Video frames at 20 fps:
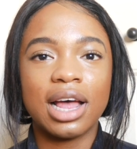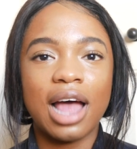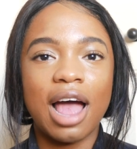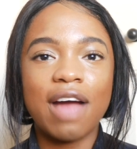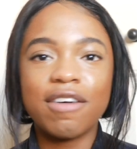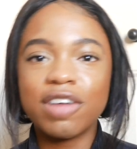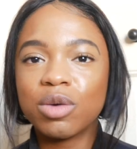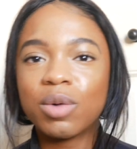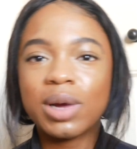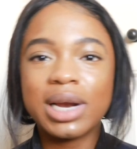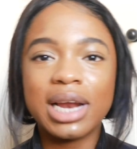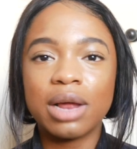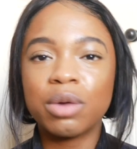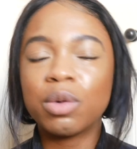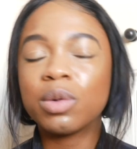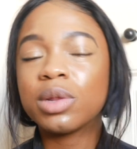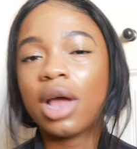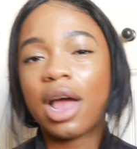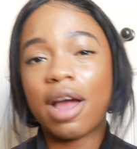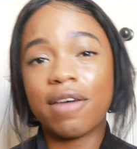
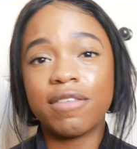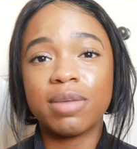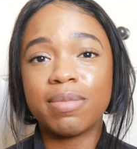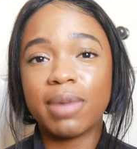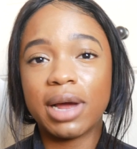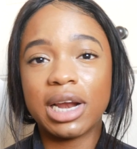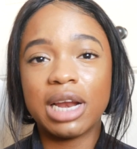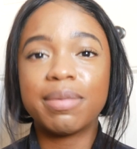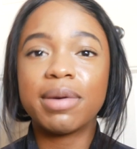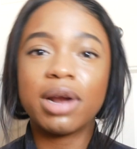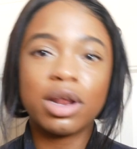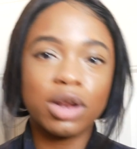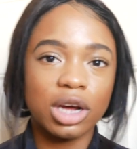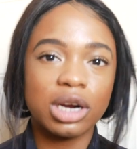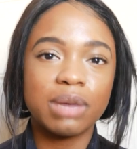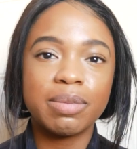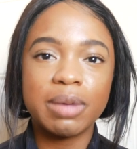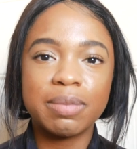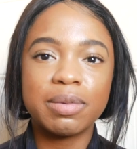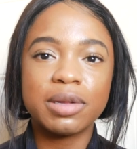well, not everybody, but a lot
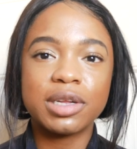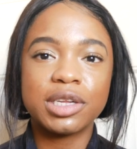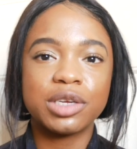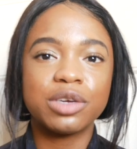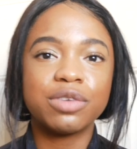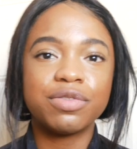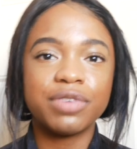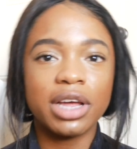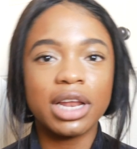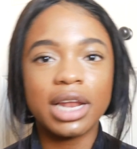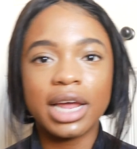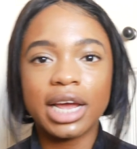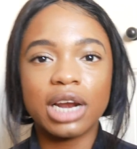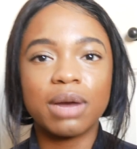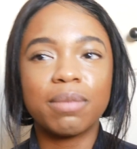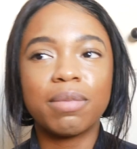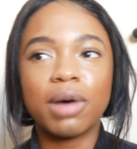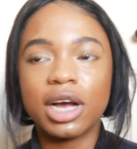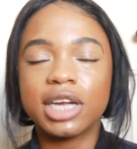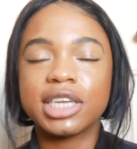of people do feel like an
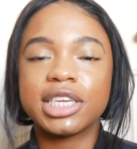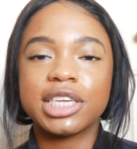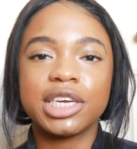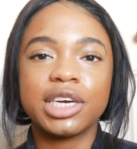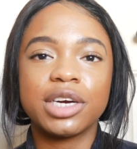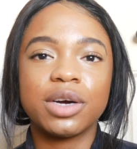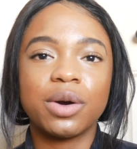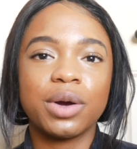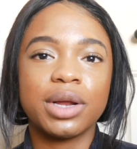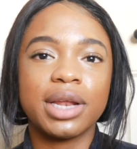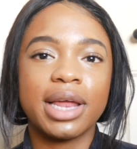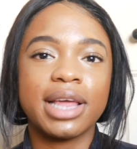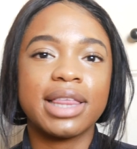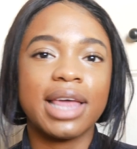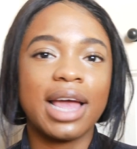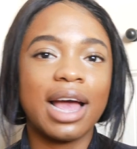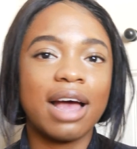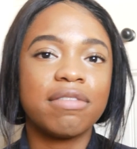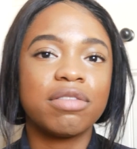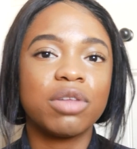imposter, or like they
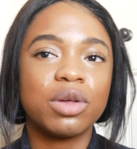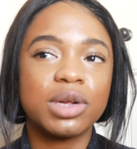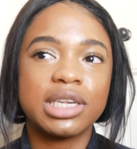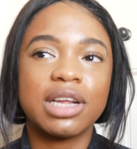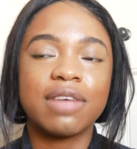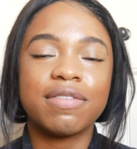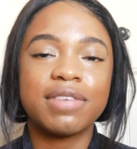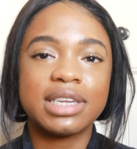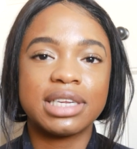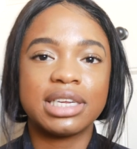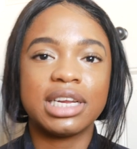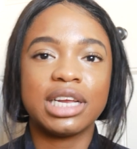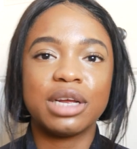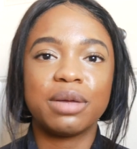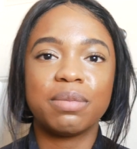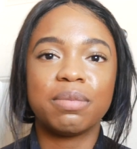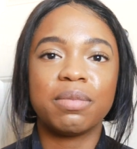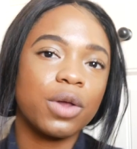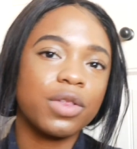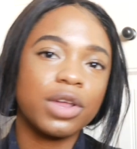have low
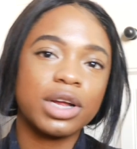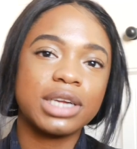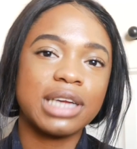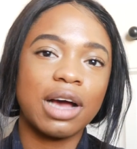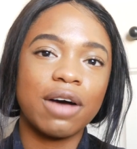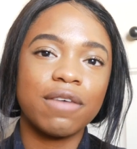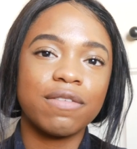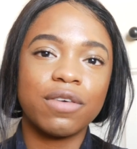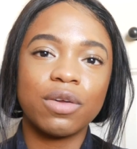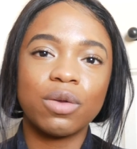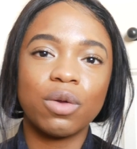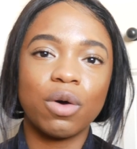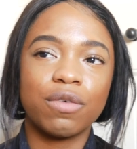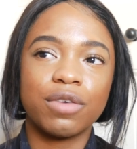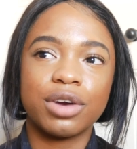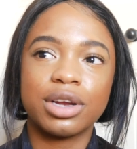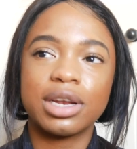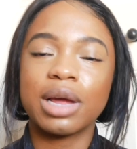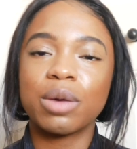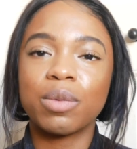self-esteem, or they're doubtful
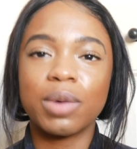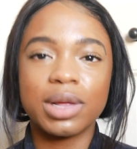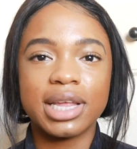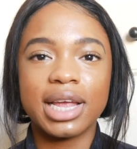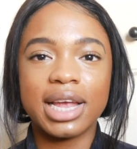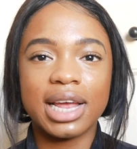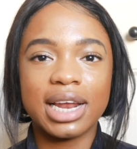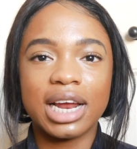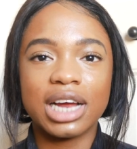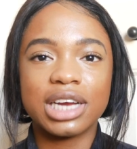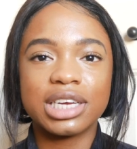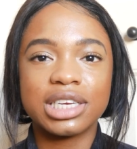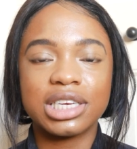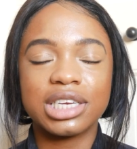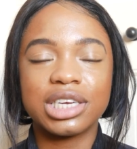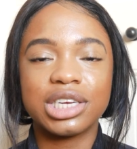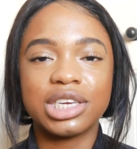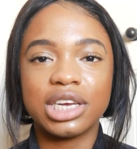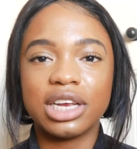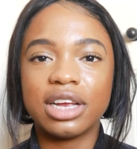over like what they can actually
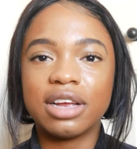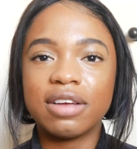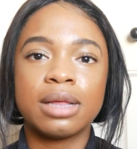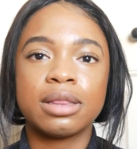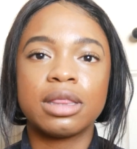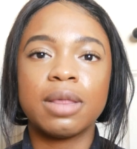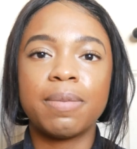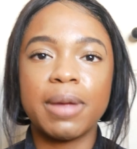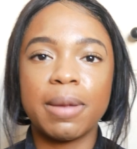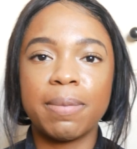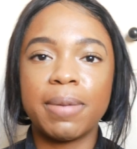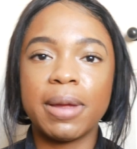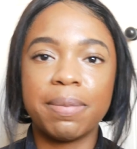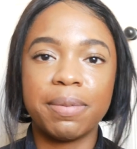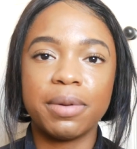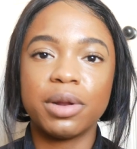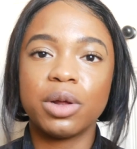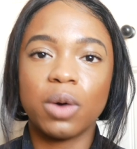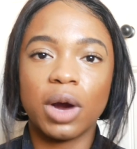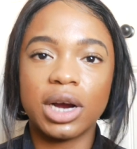achieve. The
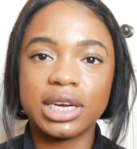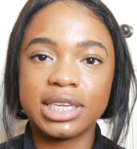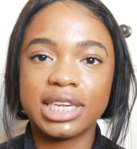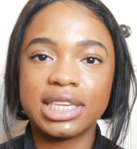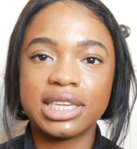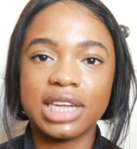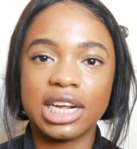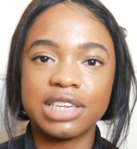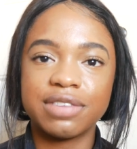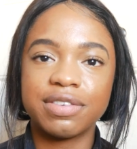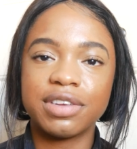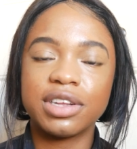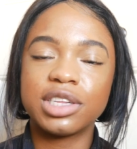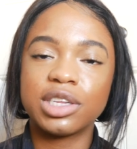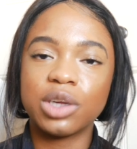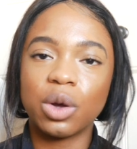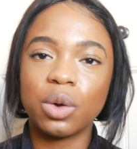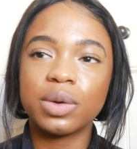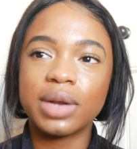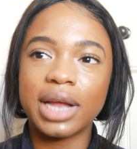people who are successful
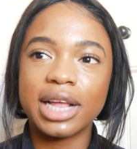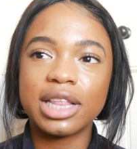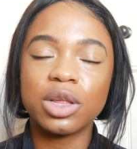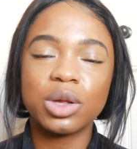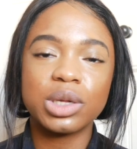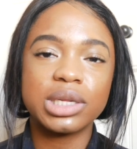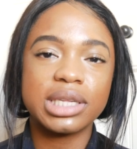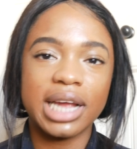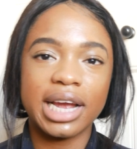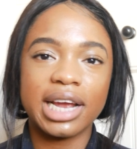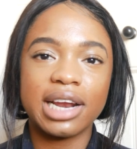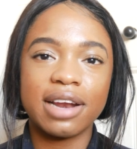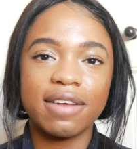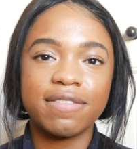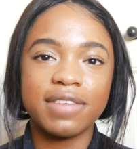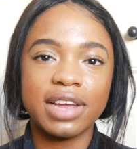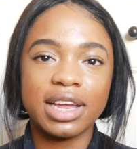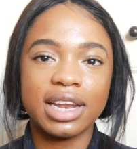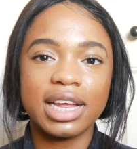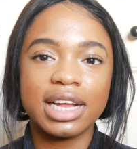don't let those negative
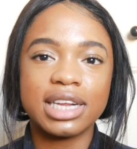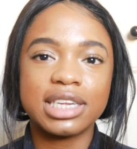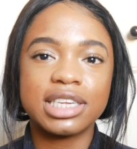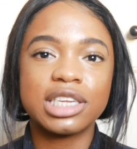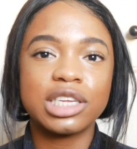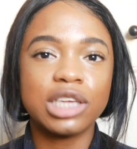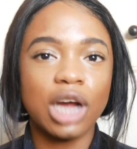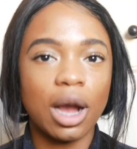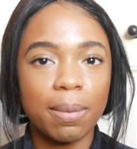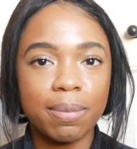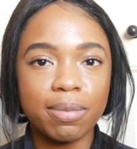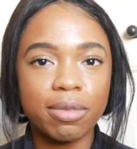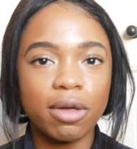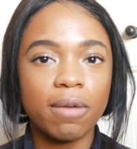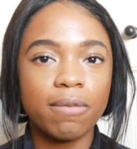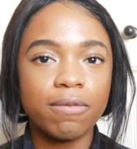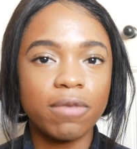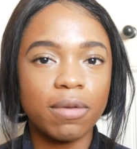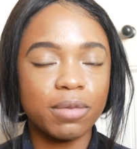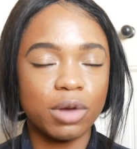feelings stop
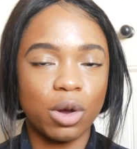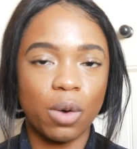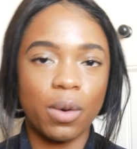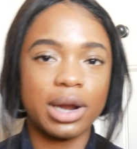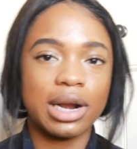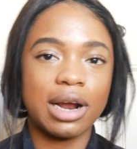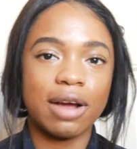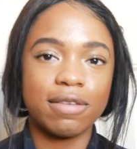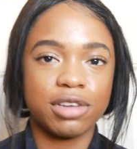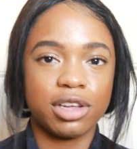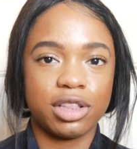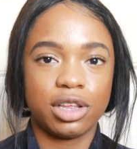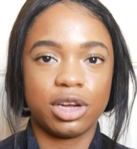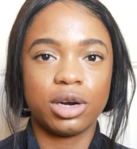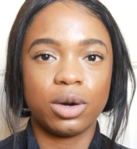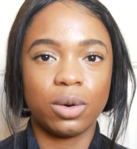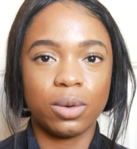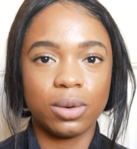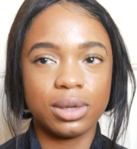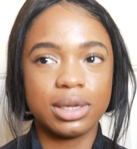them from going after their
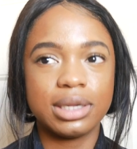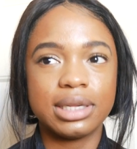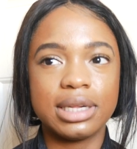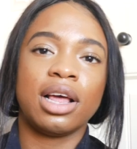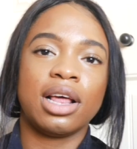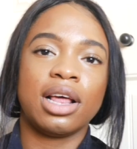goals.